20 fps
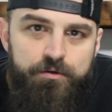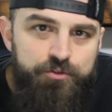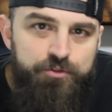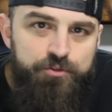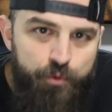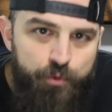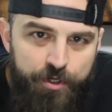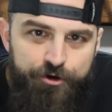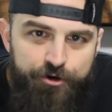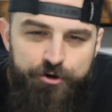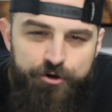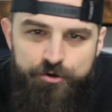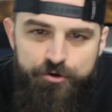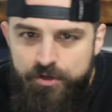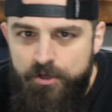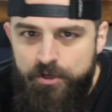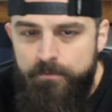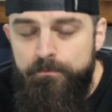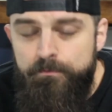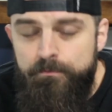Twitter,
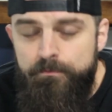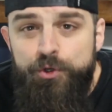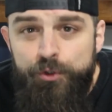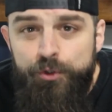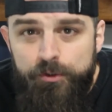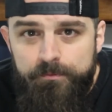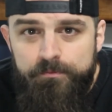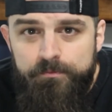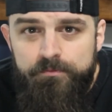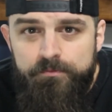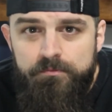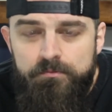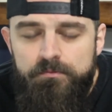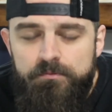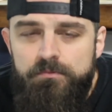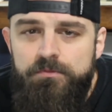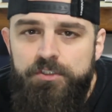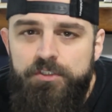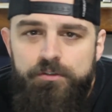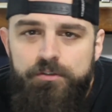you can mute them.
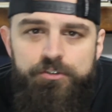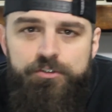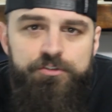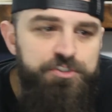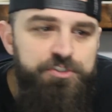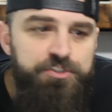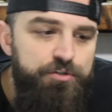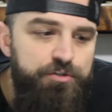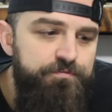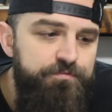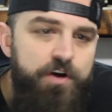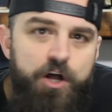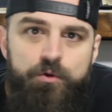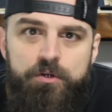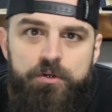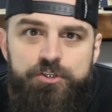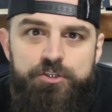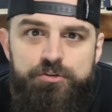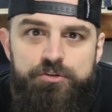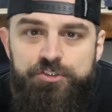So you're still
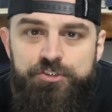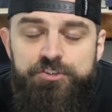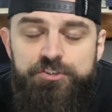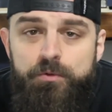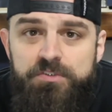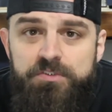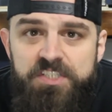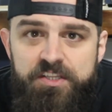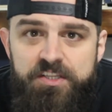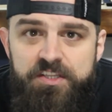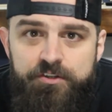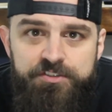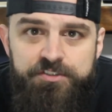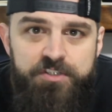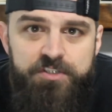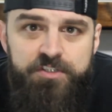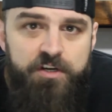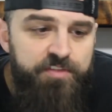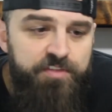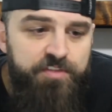following, you just don't see their
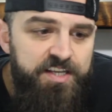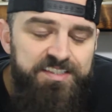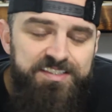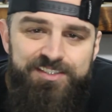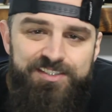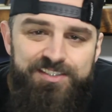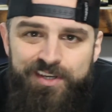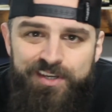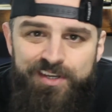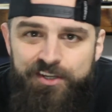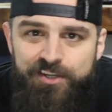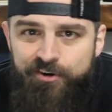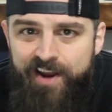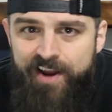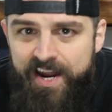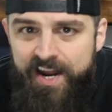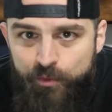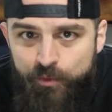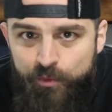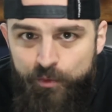stuff. They can still
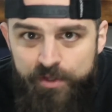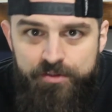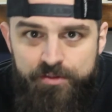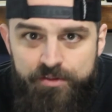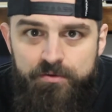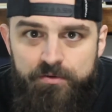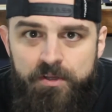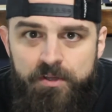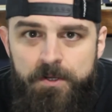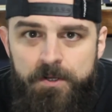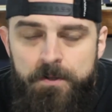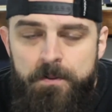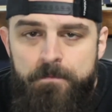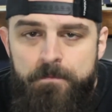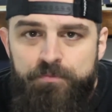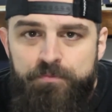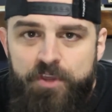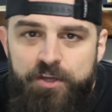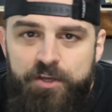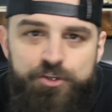interact with you.
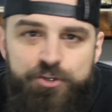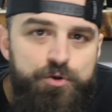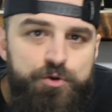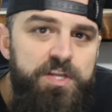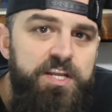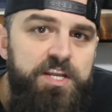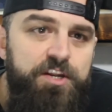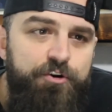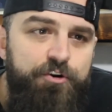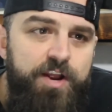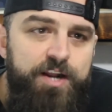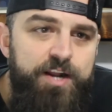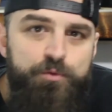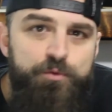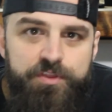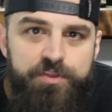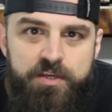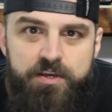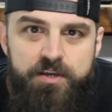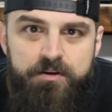And you can interact
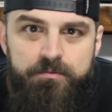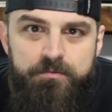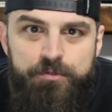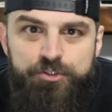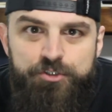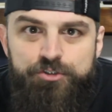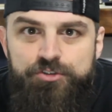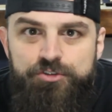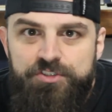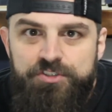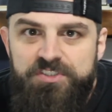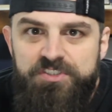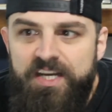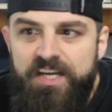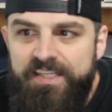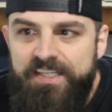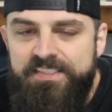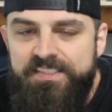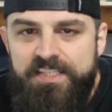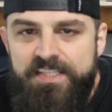with them, but you're just
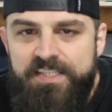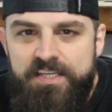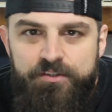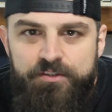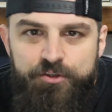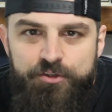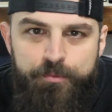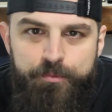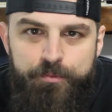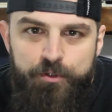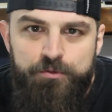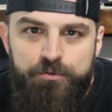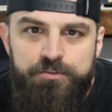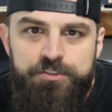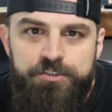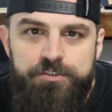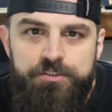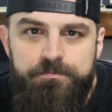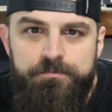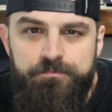not seeing their
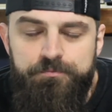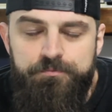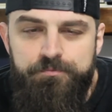post.